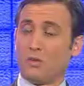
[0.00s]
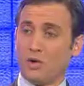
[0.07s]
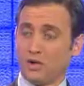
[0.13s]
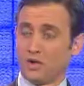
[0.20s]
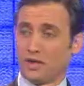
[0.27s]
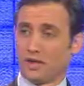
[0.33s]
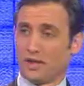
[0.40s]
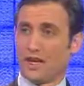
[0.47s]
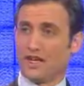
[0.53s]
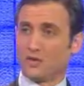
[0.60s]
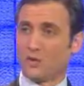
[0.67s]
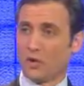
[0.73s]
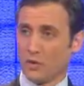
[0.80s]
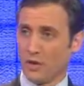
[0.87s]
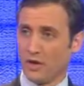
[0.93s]
and shut case
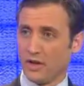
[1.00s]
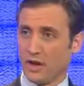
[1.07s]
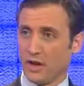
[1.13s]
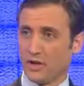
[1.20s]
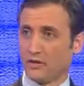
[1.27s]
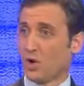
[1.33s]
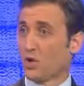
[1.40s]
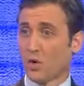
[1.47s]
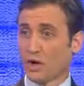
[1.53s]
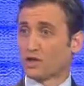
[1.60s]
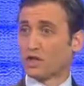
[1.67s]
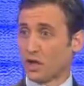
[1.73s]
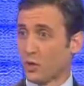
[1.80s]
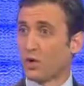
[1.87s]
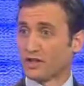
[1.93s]
one way or the other. No
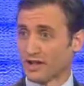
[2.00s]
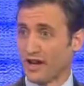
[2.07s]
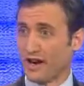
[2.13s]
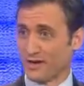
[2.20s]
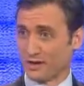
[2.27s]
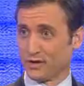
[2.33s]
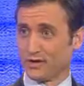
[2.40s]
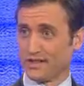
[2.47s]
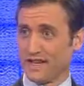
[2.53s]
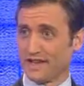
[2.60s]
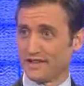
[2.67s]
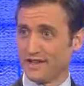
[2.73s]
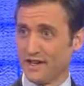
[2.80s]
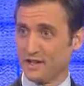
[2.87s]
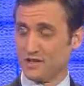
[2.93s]
question there was character
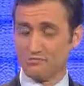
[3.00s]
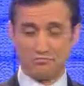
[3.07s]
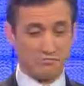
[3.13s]
assassination.